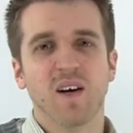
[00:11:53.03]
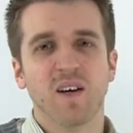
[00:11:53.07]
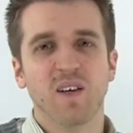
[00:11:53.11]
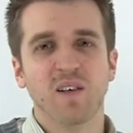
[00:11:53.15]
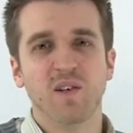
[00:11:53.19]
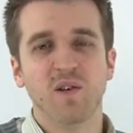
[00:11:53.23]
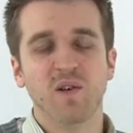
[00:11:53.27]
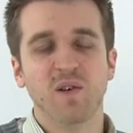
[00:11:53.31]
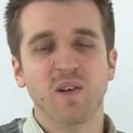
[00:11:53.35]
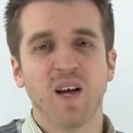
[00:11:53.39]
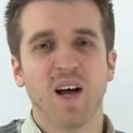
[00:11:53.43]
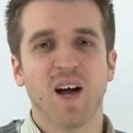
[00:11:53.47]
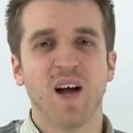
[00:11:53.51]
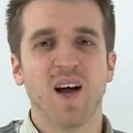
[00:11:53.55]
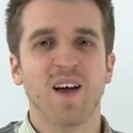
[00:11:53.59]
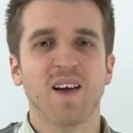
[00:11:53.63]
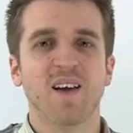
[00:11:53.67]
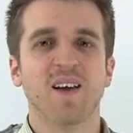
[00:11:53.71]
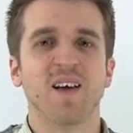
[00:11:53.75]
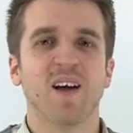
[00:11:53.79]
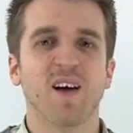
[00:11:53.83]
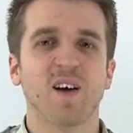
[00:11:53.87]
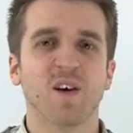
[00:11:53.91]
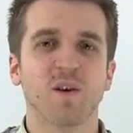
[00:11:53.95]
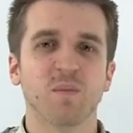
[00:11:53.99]
you can
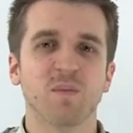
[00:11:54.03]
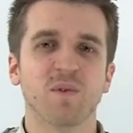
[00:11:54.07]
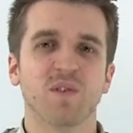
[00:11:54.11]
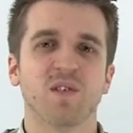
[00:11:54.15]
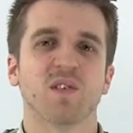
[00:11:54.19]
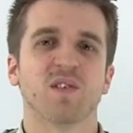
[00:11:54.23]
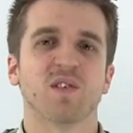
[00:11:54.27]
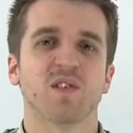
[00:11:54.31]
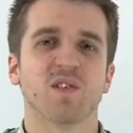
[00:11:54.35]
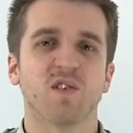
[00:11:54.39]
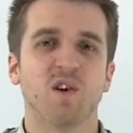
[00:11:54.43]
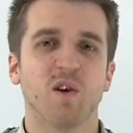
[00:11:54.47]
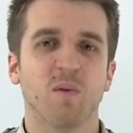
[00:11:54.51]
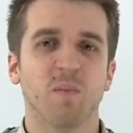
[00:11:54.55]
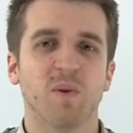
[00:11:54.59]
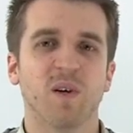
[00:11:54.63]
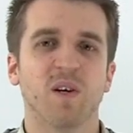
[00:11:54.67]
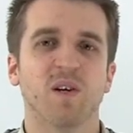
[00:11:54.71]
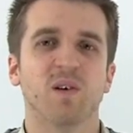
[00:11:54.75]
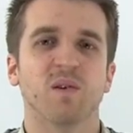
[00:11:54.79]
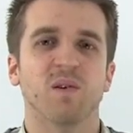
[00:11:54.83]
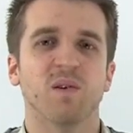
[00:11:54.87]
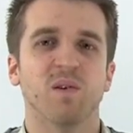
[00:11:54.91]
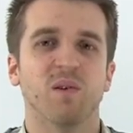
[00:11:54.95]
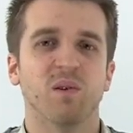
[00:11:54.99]
help to stop
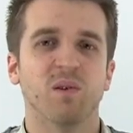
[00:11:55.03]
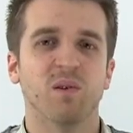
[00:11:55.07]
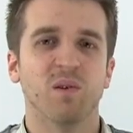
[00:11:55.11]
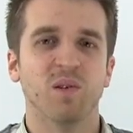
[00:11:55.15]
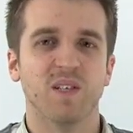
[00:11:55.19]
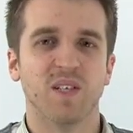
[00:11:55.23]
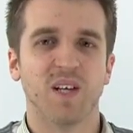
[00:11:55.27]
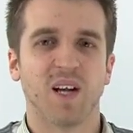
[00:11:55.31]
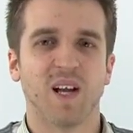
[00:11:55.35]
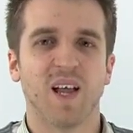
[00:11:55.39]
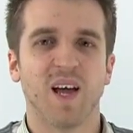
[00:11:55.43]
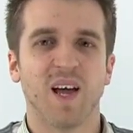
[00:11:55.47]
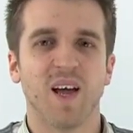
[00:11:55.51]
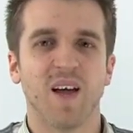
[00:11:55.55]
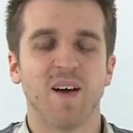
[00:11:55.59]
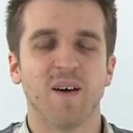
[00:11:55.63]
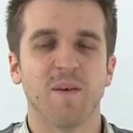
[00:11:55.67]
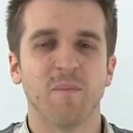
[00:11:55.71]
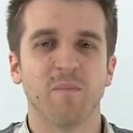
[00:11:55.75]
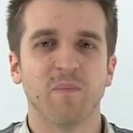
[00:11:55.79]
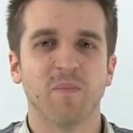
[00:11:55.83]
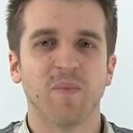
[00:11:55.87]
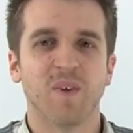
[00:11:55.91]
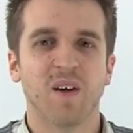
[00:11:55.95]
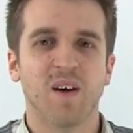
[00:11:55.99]
it or delay it.